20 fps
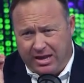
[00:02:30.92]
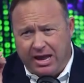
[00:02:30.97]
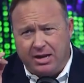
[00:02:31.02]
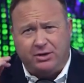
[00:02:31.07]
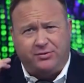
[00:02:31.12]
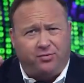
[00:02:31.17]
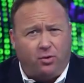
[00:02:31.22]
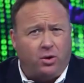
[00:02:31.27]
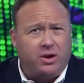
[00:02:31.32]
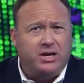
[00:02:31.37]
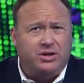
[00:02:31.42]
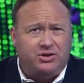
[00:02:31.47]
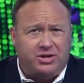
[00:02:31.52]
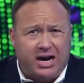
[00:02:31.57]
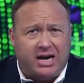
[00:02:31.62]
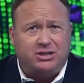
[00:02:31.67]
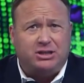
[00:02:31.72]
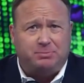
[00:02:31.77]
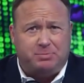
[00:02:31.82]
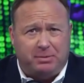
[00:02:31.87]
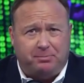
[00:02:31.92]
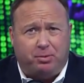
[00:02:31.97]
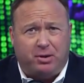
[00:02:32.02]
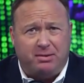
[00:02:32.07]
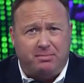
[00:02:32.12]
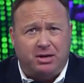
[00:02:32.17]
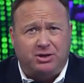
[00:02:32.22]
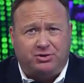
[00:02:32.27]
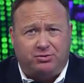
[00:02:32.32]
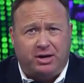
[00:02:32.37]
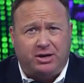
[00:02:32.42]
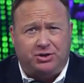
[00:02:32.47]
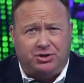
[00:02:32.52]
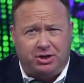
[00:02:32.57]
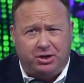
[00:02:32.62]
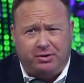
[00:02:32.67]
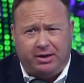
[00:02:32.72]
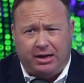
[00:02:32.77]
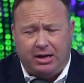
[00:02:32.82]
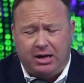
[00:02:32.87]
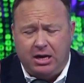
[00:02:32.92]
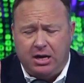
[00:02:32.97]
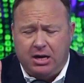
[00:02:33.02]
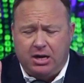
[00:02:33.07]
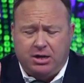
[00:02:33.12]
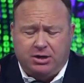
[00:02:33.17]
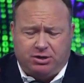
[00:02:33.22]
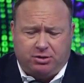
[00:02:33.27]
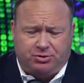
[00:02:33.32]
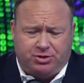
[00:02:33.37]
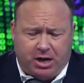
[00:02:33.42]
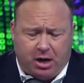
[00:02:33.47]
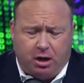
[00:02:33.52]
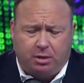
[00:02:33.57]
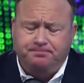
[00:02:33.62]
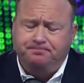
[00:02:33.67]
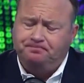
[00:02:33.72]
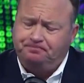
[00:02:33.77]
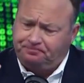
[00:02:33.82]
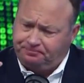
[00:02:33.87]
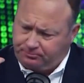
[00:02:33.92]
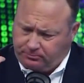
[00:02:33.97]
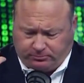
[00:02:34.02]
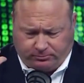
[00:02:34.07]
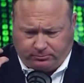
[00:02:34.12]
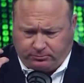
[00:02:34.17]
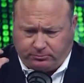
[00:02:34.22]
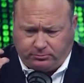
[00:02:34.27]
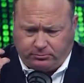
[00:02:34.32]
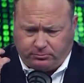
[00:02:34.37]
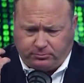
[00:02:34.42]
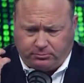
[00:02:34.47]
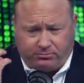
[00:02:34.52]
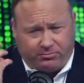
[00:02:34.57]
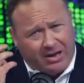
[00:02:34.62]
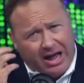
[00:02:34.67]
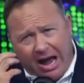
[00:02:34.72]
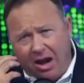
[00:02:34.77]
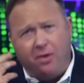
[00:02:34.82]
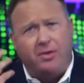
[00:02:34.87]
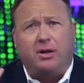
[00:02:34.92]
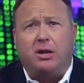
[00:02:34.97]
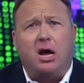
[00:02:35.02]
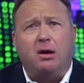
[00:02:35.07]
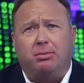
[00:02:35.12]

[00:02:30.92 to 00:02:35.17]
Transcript: and his four D chess has been pretty much straight shooting. So, Gerald, I know the